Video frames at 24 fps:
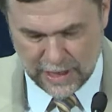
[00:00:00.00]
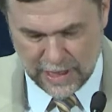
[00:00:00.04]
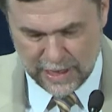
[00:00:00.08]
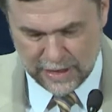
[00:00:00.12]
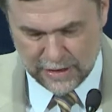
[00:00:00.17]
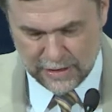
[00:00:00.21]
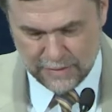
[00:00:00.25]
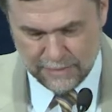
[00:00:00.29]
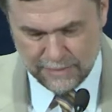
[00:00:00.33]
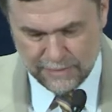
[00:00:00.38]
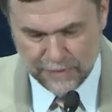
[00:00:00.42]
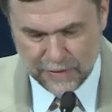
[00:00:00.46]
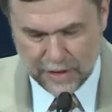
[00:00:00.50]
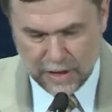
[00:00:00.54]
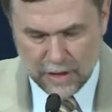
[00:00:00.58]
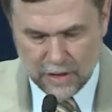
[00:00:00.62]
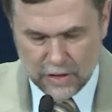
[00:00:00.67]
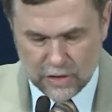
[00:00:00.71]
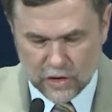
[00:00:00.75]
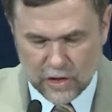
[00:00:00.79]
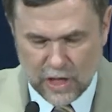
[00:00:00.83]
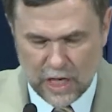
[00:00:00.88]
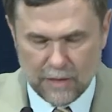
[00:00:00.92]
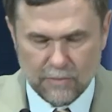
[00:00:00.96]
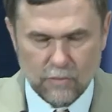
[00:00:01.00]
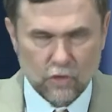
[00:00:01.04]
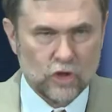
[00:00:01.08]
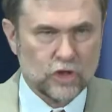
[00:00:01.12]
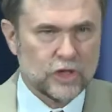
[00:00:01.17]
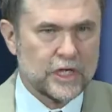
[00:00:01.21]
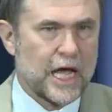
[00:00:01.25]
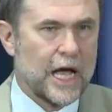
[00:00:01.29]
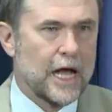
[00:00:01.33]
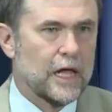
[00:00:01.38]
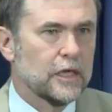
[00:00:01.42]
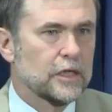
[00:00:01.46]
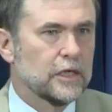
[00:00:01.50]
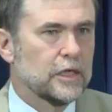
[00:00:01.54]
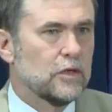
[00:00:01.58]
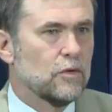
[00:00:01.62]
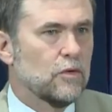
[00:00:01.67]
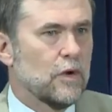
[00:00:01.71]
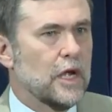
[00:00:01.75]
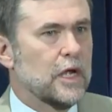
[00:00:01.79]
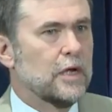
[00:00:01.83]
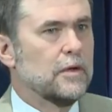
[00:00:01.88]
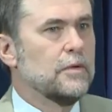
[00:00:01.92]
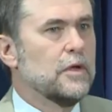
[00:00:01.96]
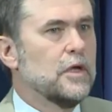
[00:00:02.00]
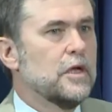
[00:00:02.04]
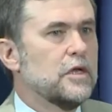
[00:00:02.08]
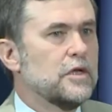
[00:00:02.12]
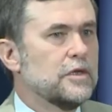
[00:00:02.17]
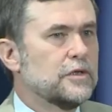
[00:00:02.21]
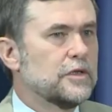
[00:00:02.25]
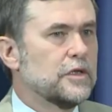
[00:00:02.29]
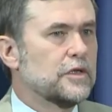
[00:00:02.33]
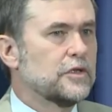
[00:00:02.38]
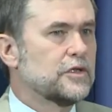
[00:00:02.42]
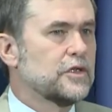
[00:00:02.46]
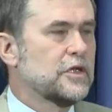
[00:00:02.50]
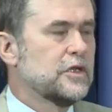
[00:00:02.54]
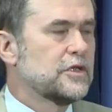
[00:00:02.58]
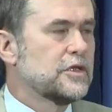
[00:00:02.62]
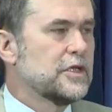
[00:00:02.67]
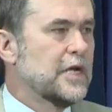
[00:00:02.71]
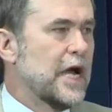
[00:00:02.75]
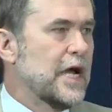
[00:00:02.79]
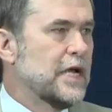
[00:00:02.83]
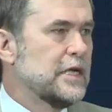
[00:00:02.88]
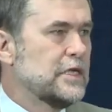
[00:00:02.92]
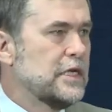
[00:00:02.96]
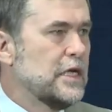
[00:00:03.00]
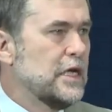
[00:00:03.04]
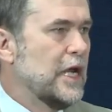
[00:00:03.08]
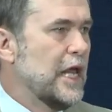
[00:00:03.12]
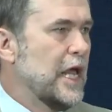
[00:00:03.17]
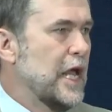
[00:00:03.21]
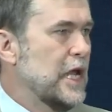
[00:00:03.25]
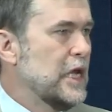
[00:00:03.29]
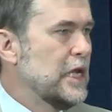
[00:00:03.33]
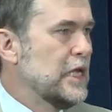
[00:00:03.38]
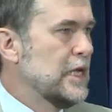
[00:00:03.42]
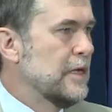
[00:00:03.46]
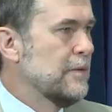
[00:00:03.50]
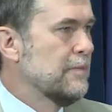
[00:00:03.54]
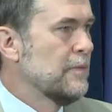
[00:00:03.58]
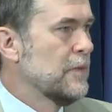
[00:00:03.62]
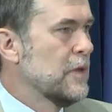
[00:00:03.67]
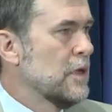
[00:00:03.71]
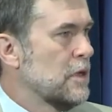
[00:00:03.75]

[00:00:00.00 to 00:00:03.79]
on child mortality rate is that since 1980,